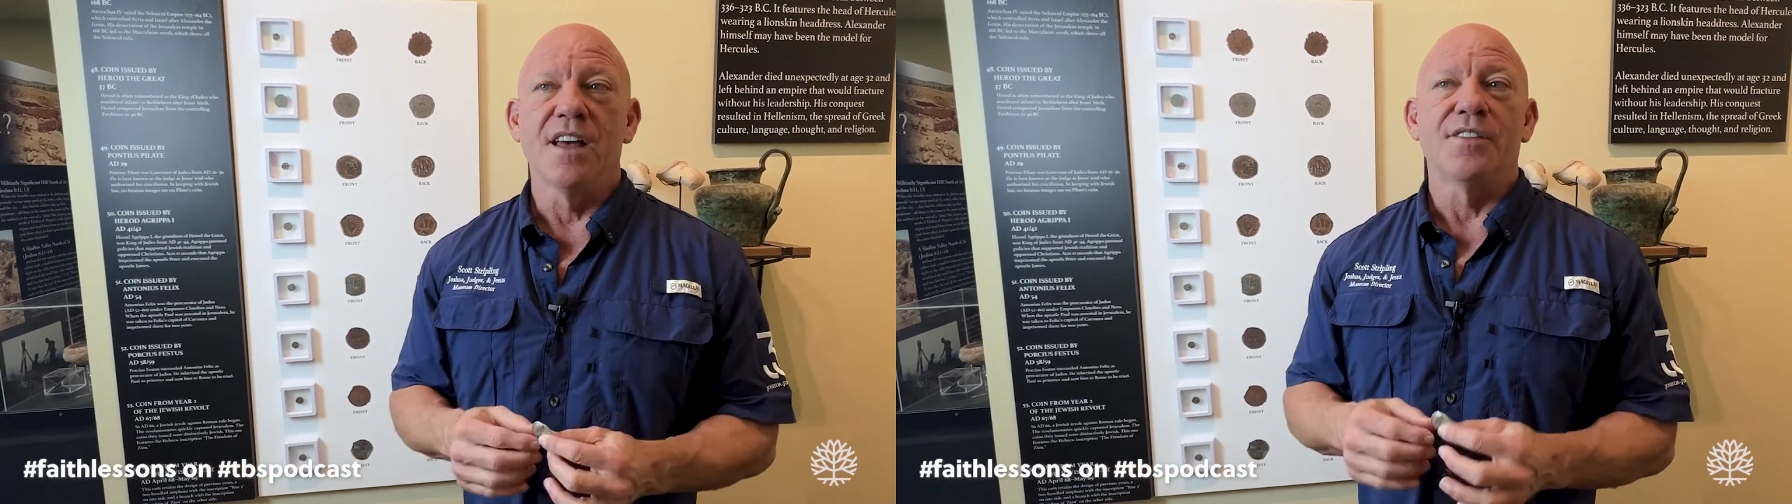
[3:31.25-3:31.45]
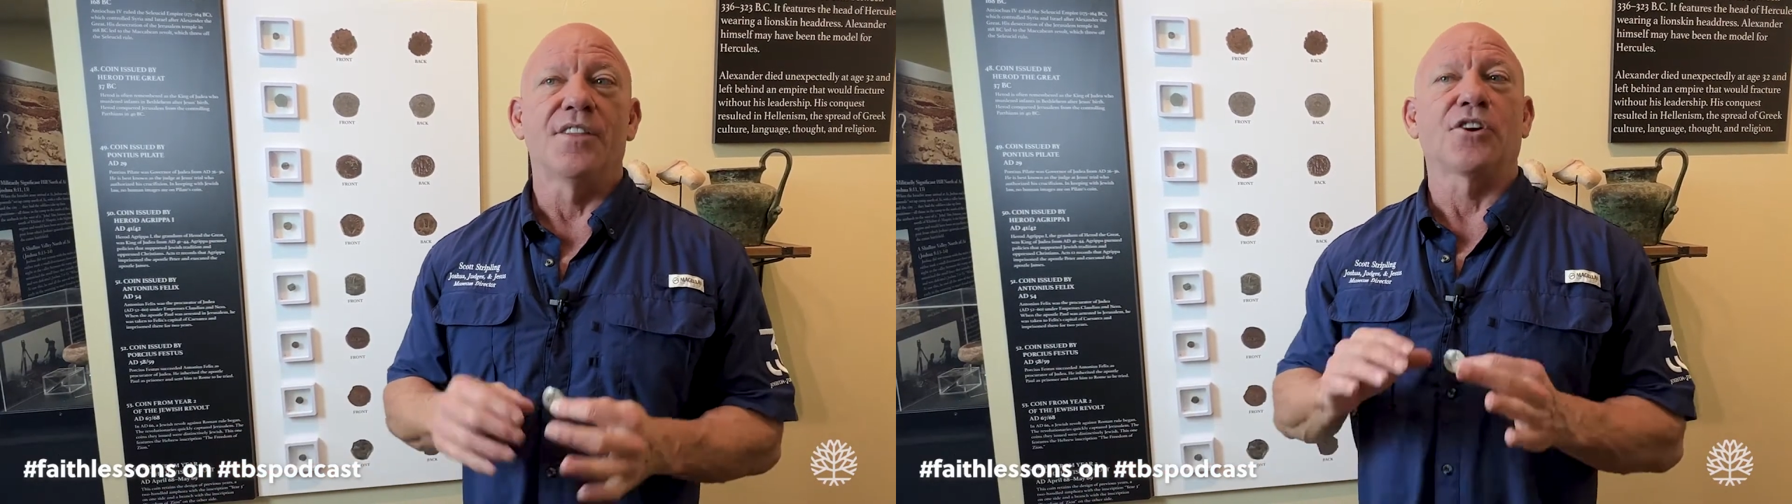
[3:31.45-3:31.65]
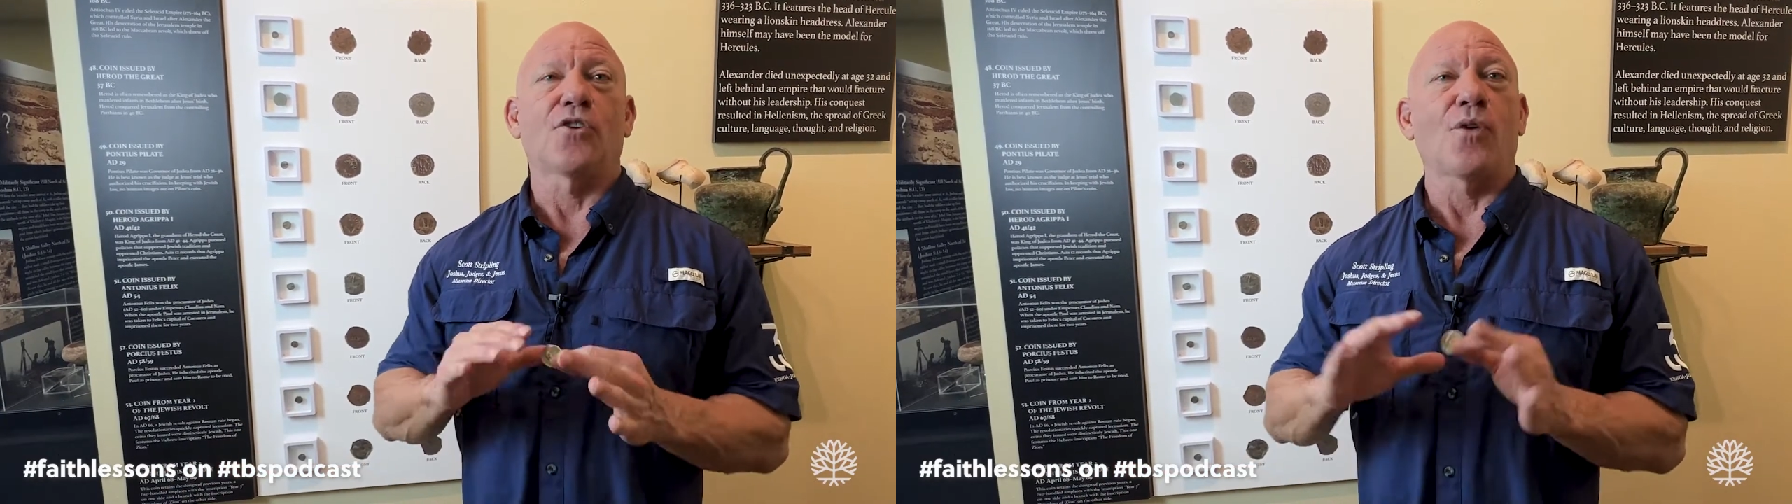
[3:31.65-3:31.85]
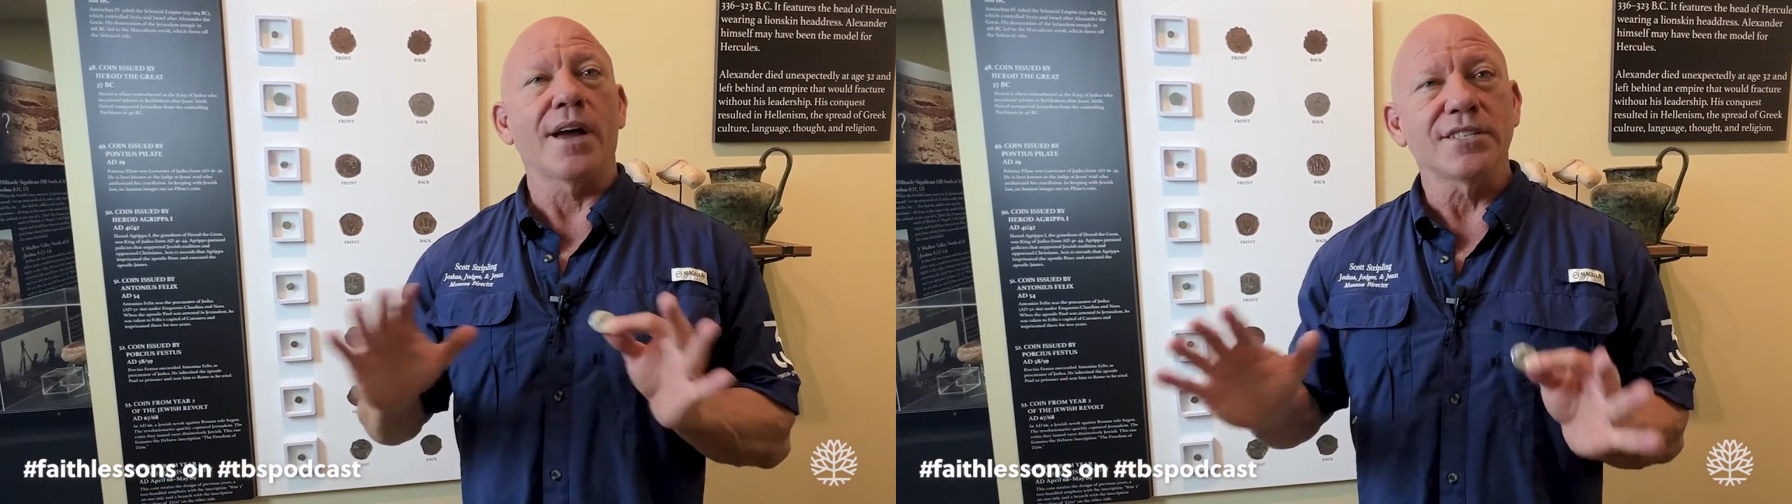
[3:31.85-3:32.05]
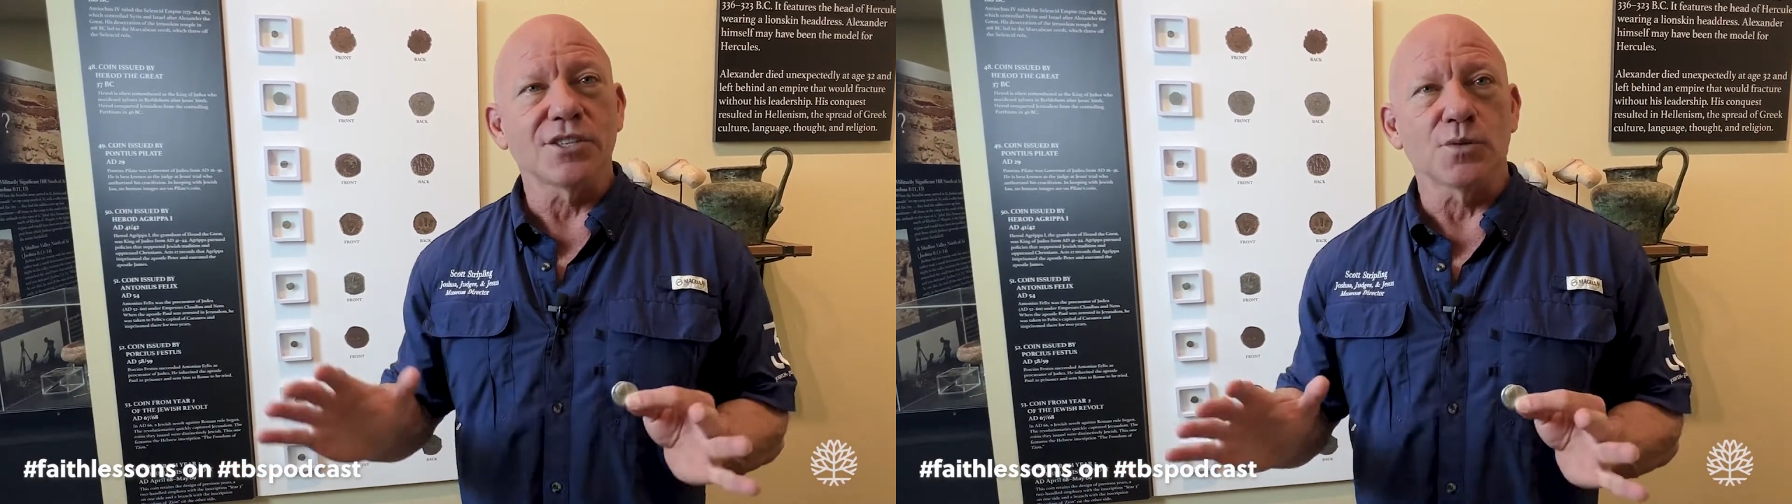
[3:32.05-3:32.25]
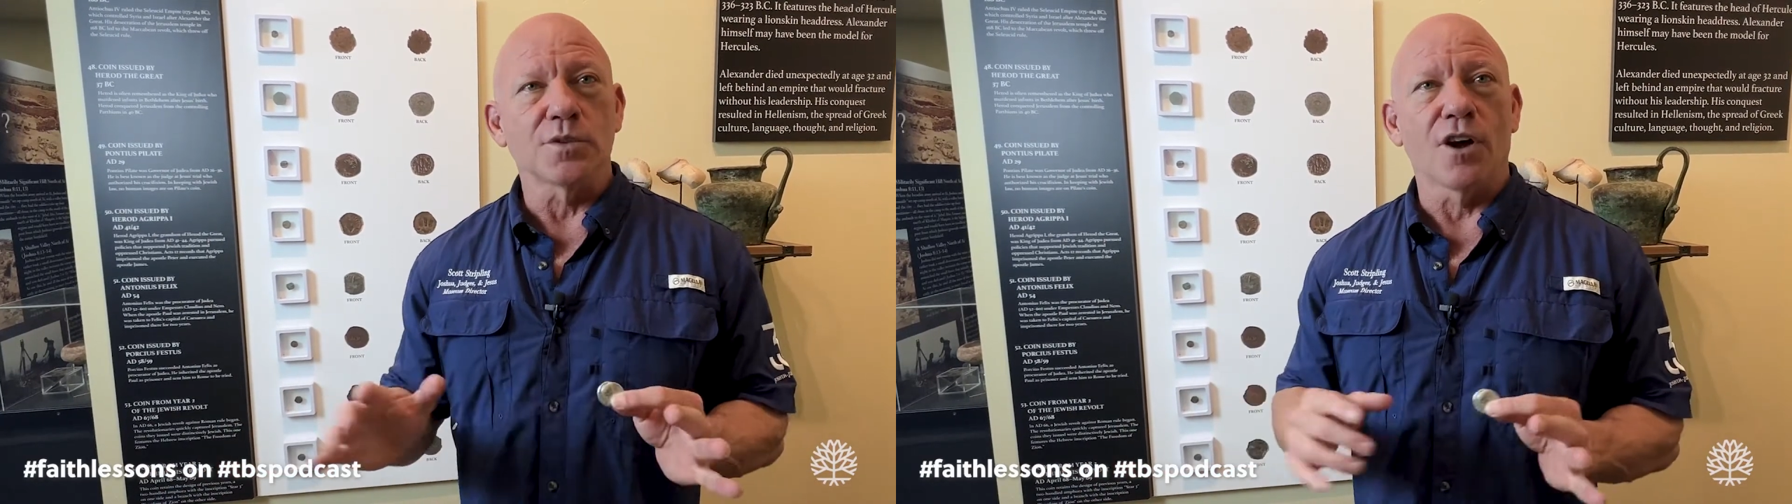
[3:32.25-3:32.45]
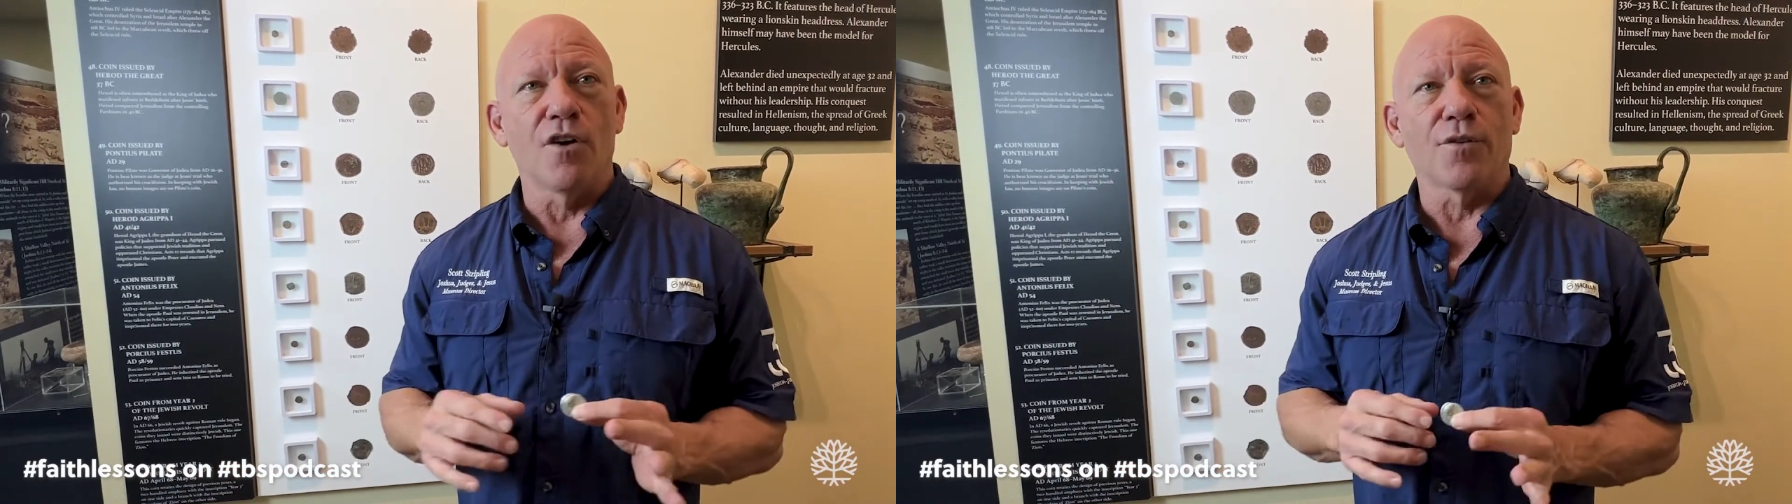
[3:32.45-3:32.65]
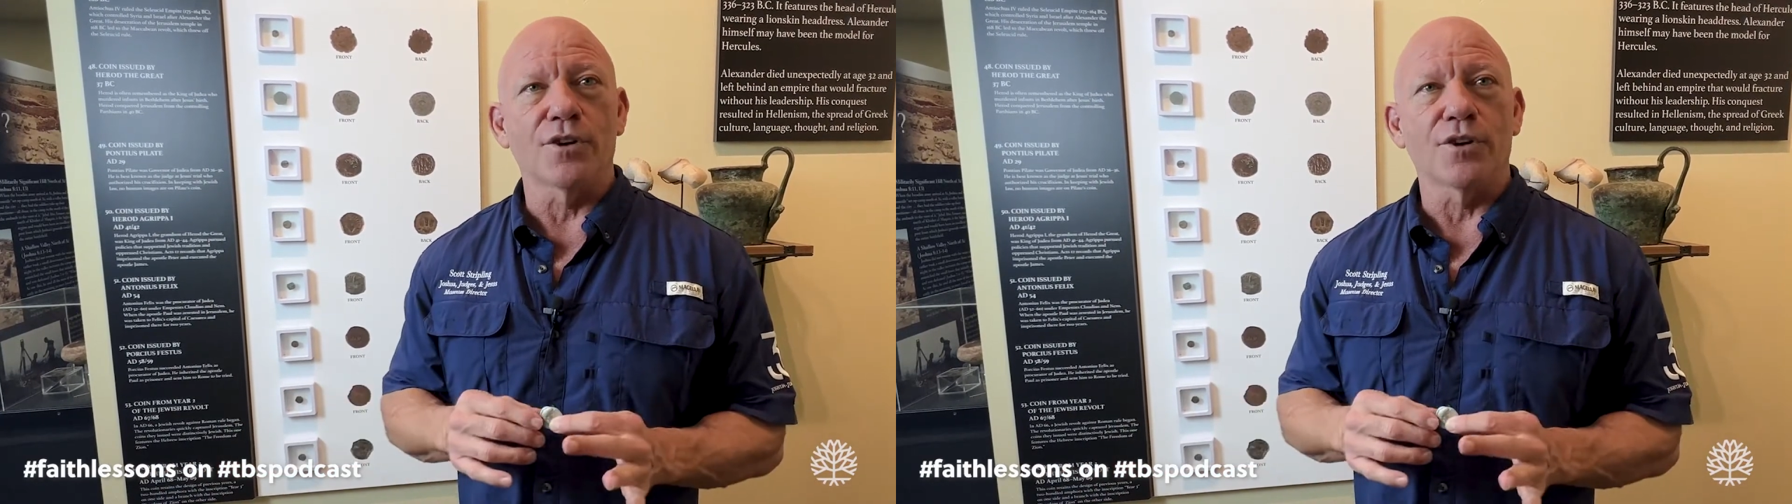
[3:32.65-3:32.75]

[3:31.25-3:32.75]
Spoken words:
that the crisis was over.